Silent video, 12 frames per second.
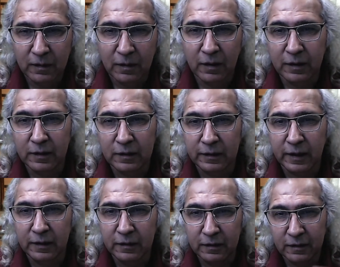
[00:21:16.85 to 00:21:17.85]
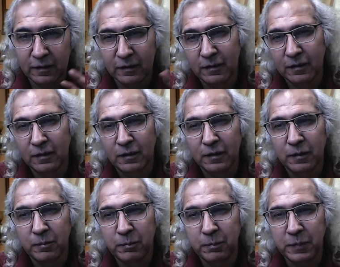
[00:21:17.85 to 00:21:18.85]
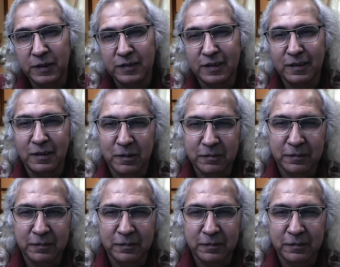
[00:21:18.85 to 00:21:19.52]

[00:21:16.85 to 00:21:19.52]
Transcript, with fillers: Until then, peace and love.